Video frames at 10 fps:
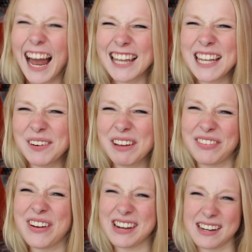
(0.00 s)
A
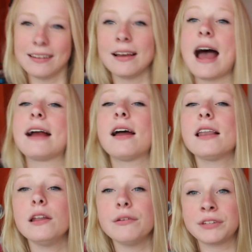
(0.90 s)
Louis Vuitton. I
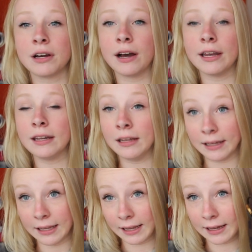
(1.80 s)
got a Louis Vuitton,
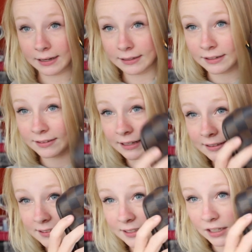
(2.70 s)
and as you
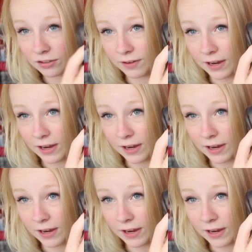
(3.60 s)
guys can see, it's